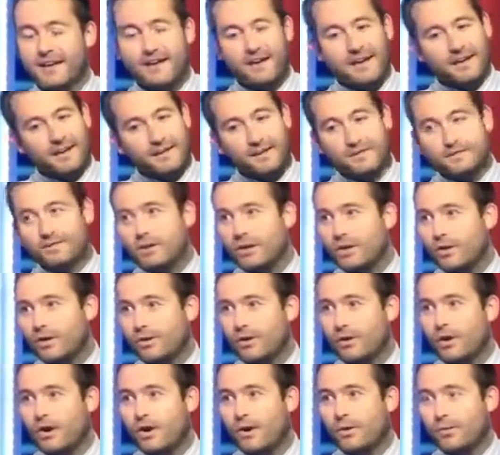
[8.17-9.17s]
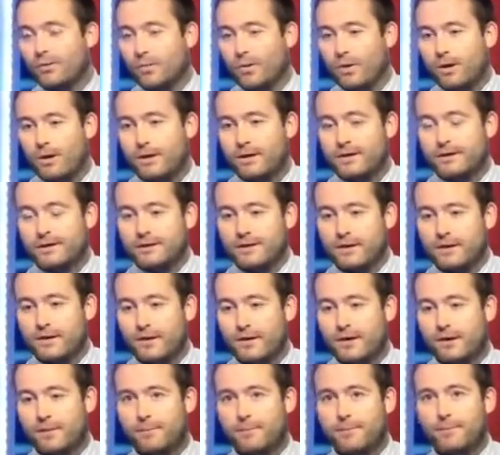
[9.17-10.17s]
It's a lot of hard work.
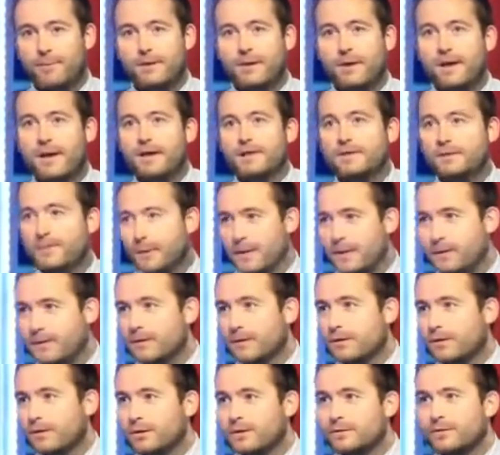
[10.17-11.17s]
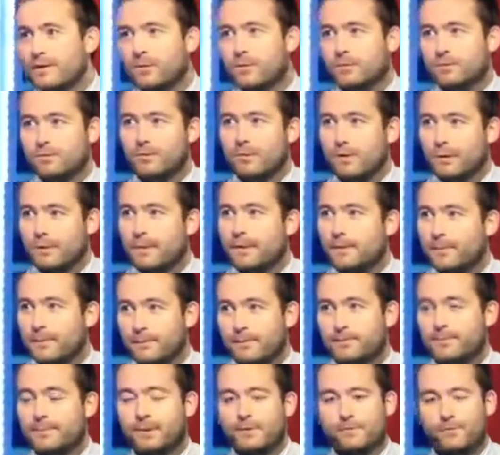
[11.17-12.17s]
To be honest, it was all a bit of
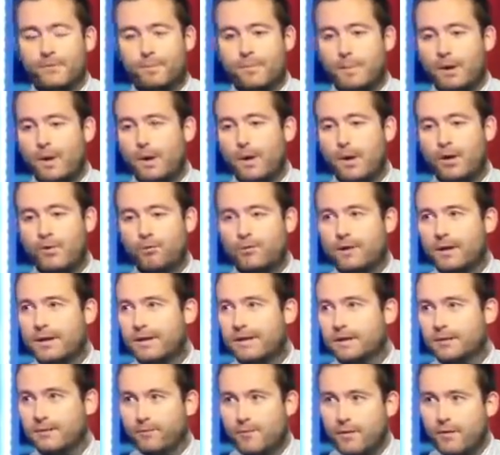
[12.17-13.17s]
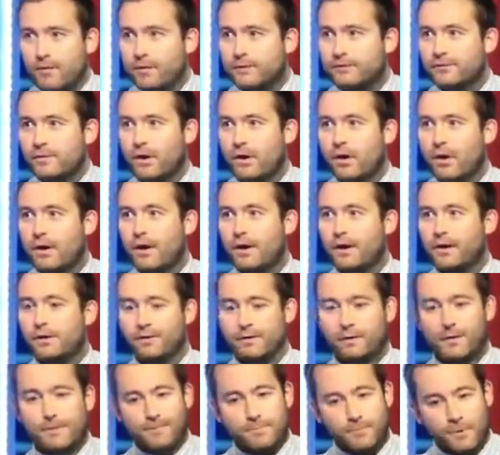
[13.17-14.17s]
a blur, really. You're very tired,
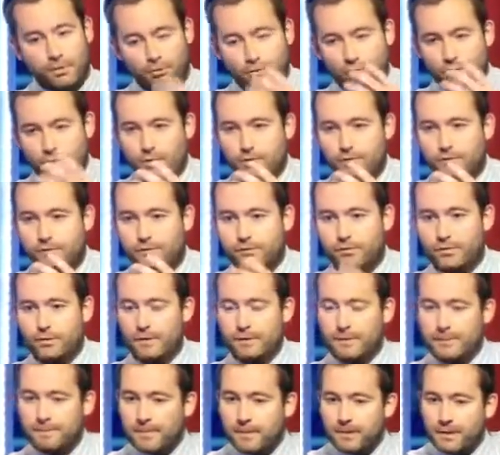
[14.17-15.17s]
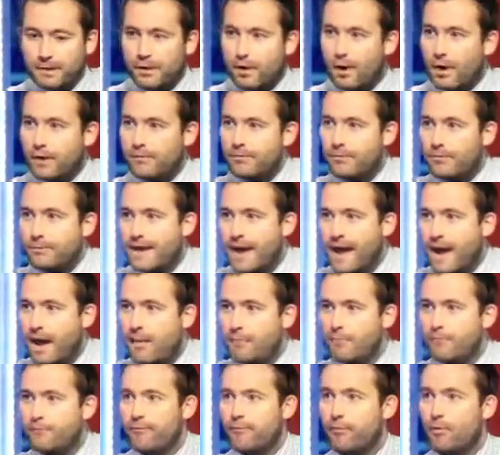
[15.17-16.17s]
you're on oxygen, you're going from Camp
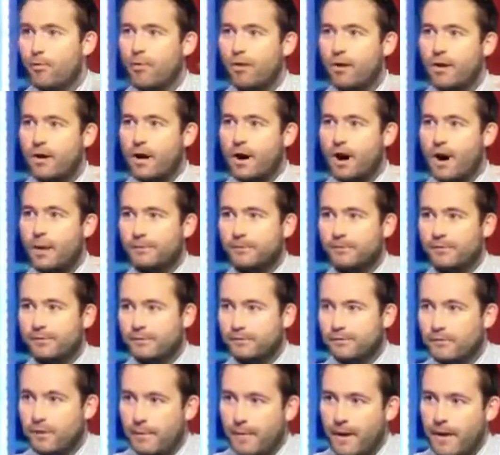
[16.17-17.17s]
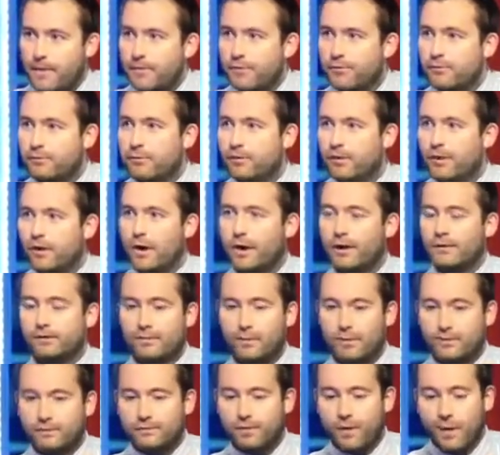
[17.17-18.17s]
4 up to the summit through the night, so
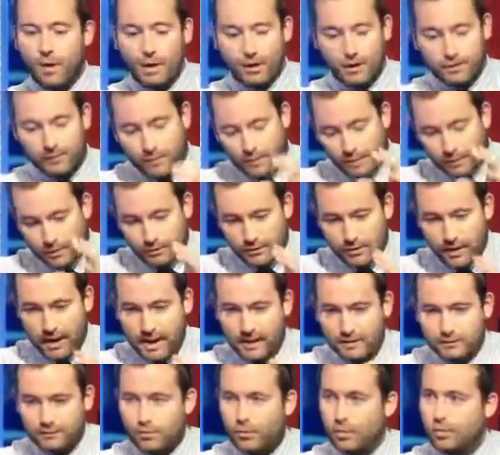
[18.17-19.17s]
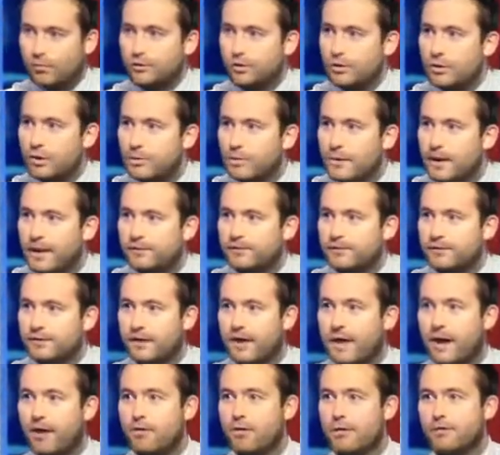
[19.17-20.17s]
it's dark, you've only got your head torch illuminating the
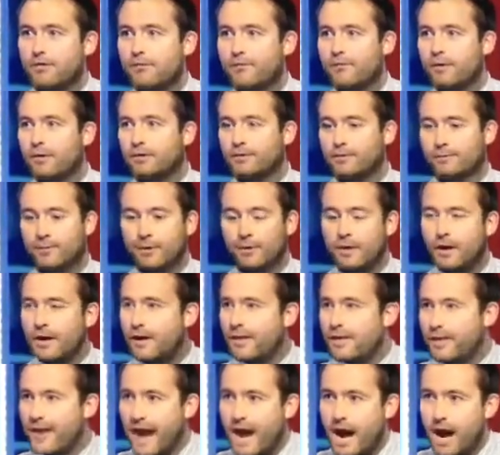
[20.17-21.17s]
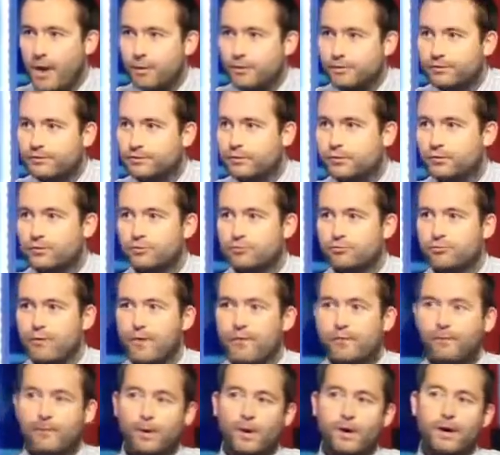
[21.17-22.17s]
area in front of you. The hours just
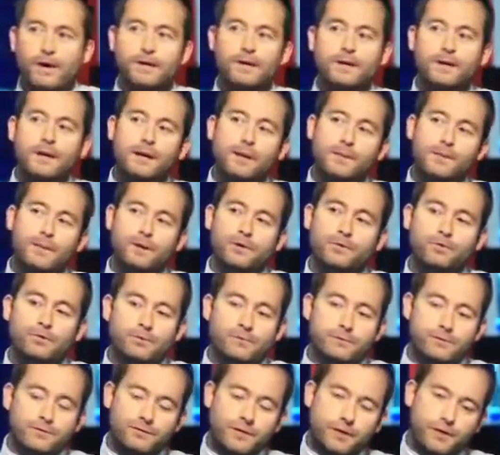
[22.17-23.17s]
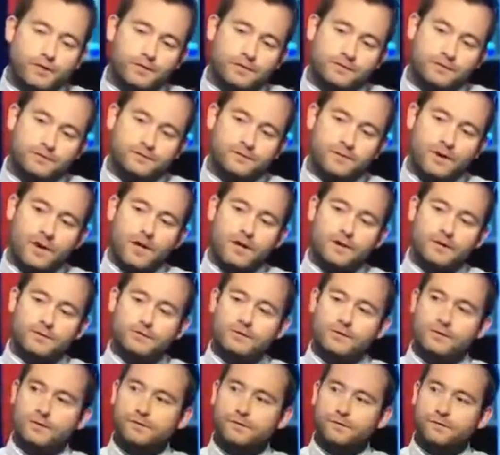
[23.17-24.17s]
drift by. Then all of a sudden the sun
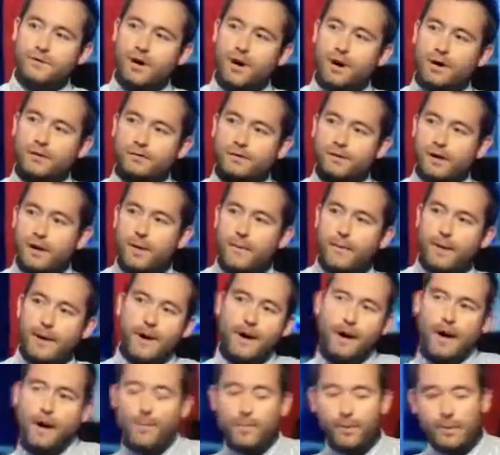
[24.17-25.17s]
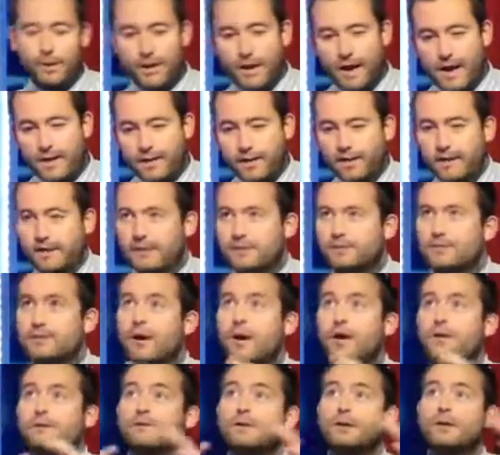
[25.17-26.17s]
just starts coming up, and then
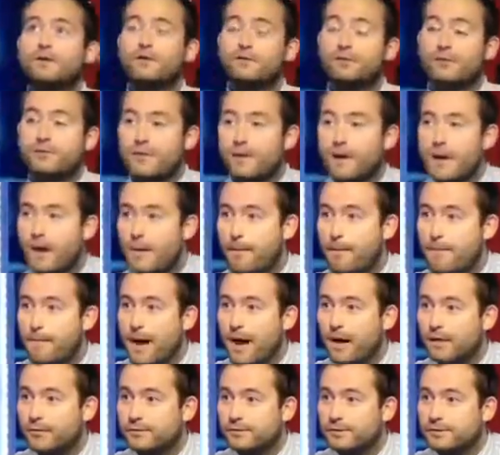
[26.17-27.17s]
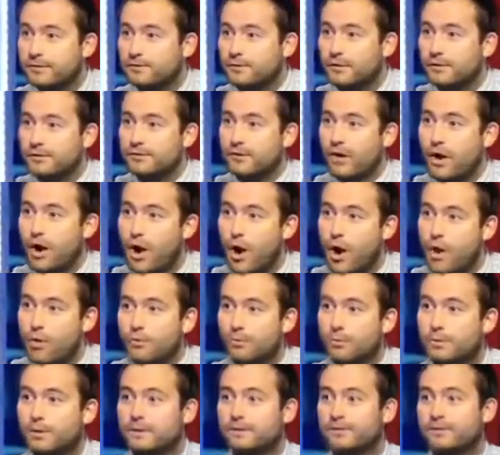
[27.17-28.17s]
this sheer mountain just
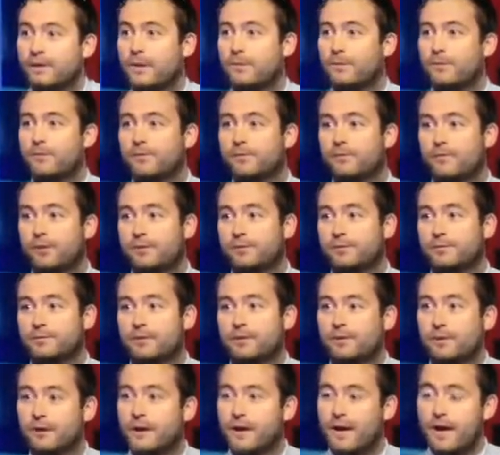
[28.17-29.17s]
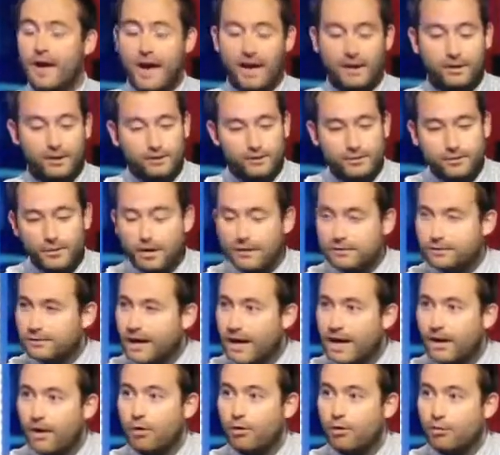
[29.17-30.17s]
opens up in front of you, and you just
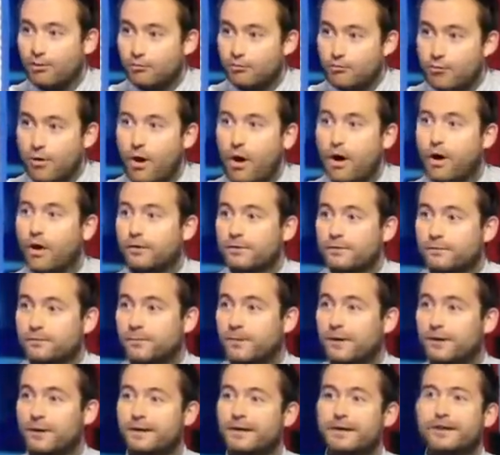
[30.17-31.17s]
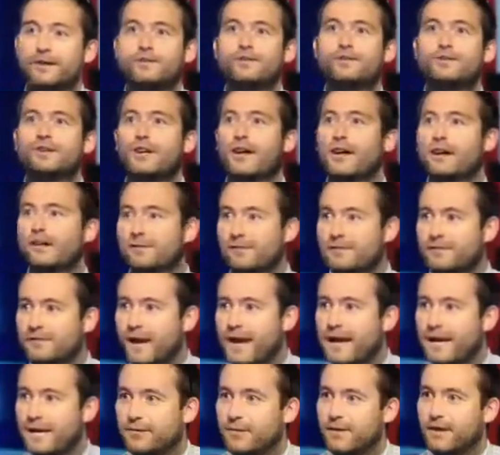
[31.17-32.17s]
cannot grasp the sheer
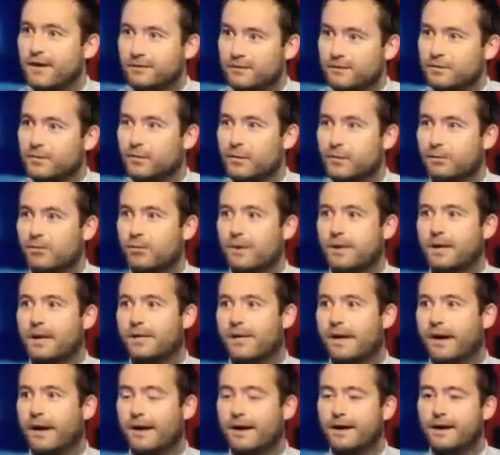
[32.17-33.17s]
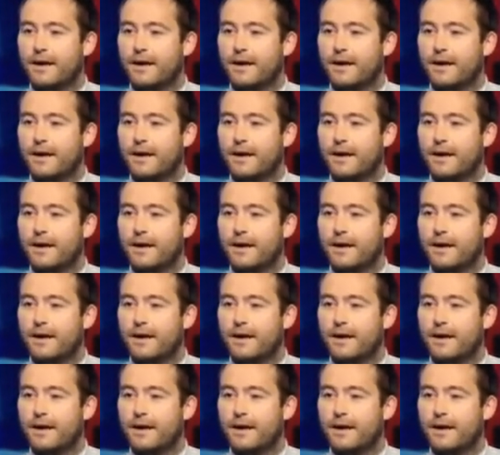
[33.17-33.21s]
scale of it until you're really there.